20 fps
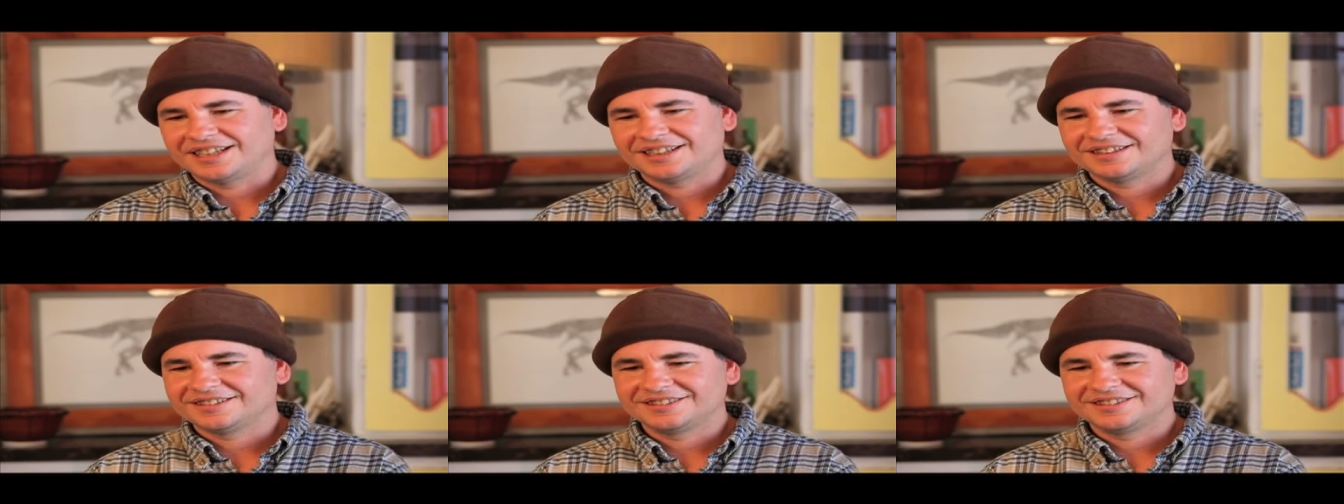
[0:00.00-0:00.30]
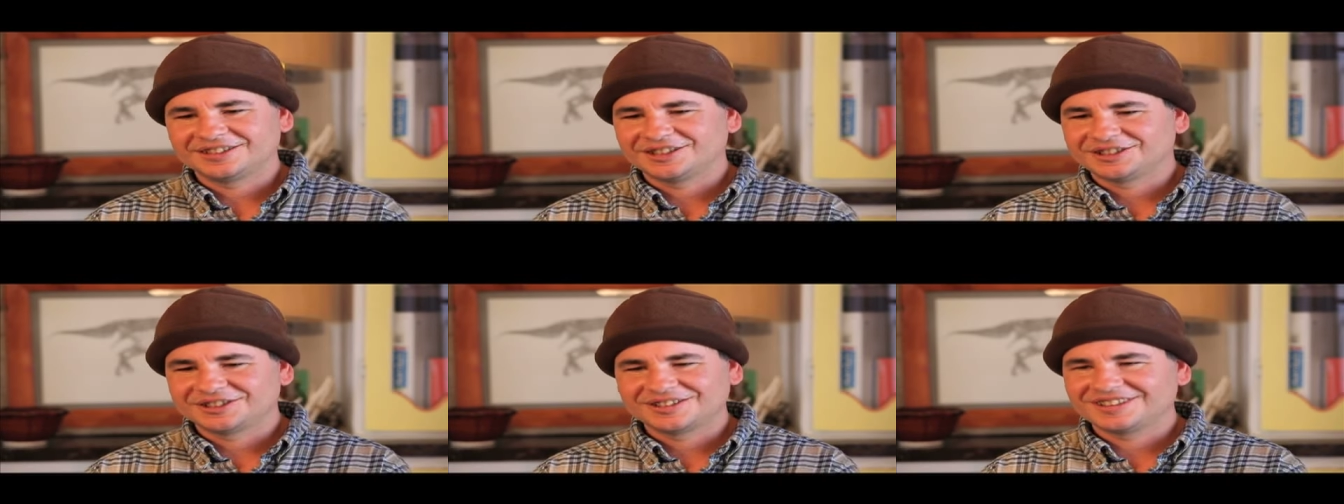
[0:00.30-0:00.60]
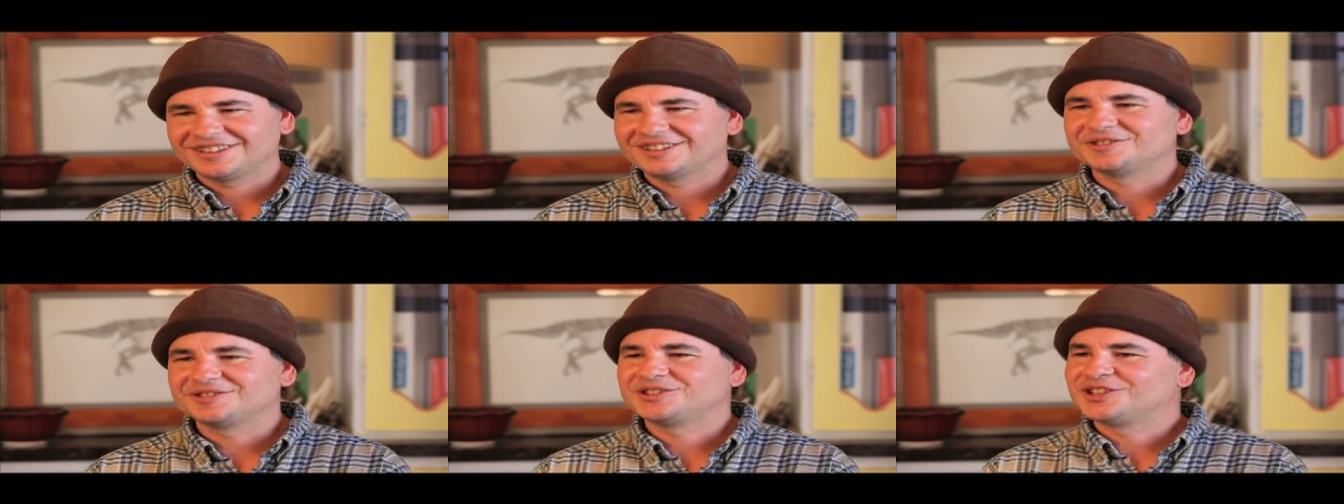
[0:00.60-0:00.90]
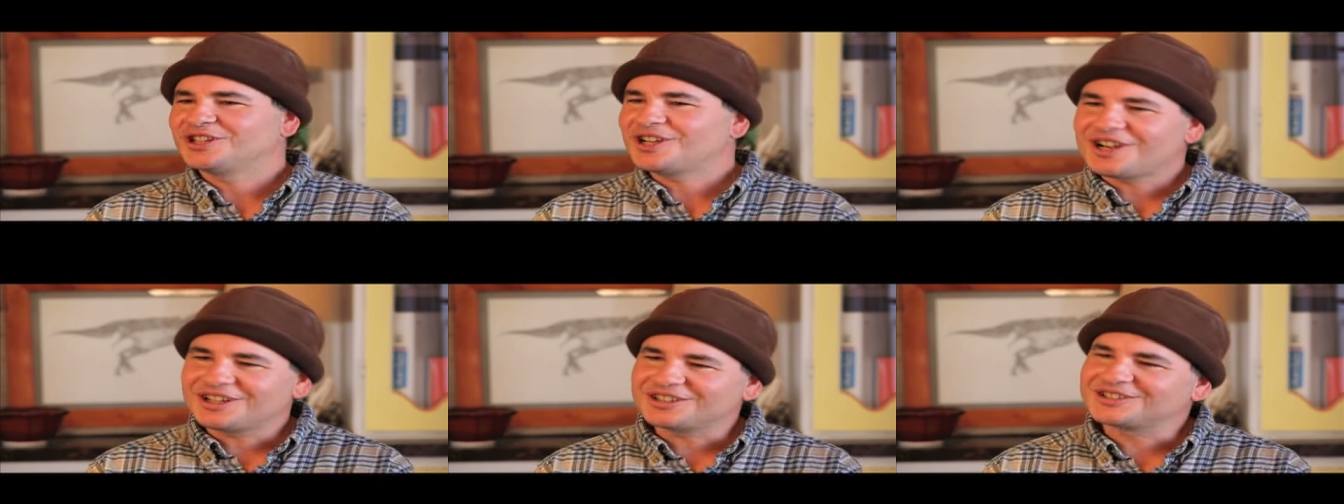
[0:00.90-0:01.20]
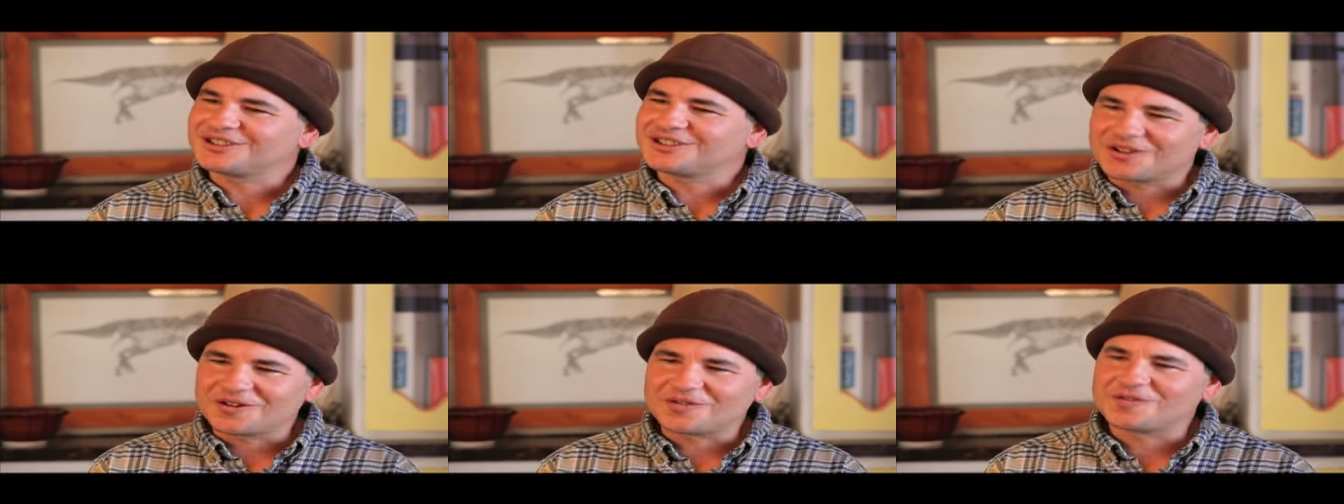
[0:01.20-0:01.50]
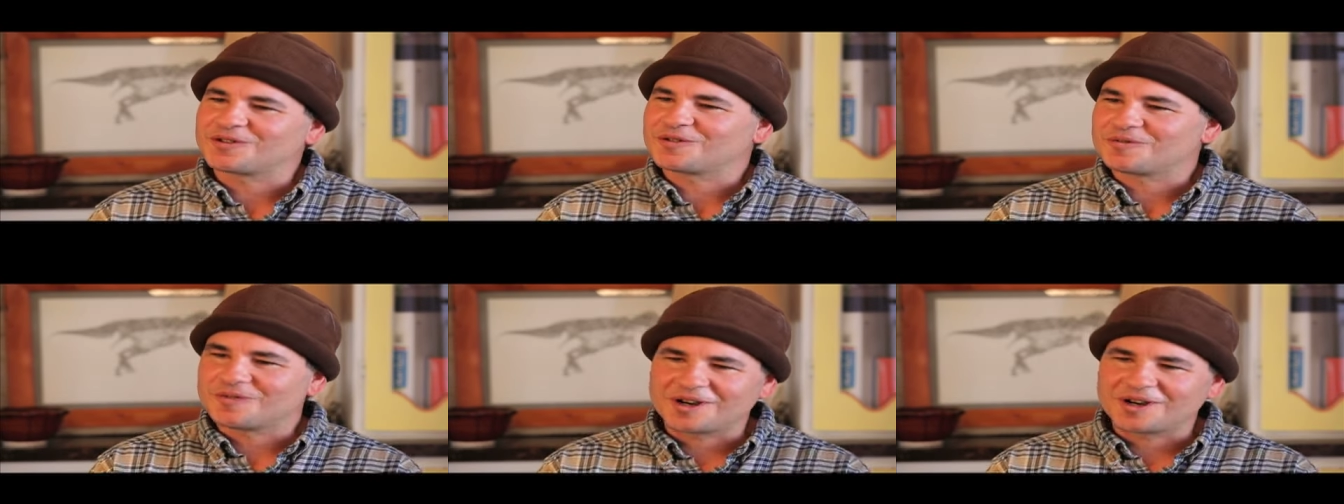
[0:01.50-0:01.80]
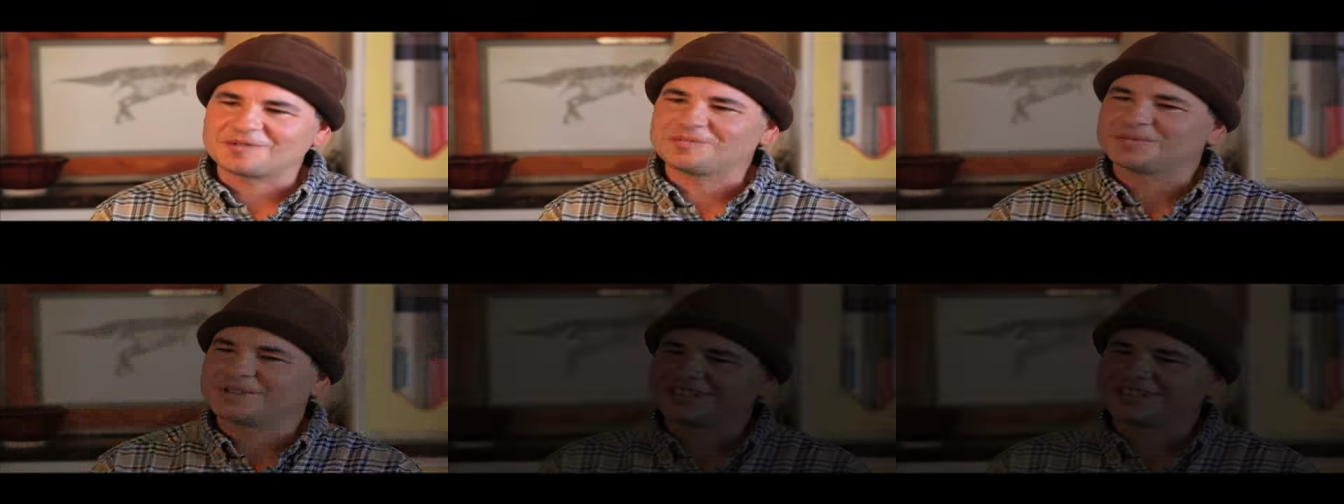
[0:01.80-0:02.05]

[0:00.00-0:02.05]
It was just it was just overwhelming.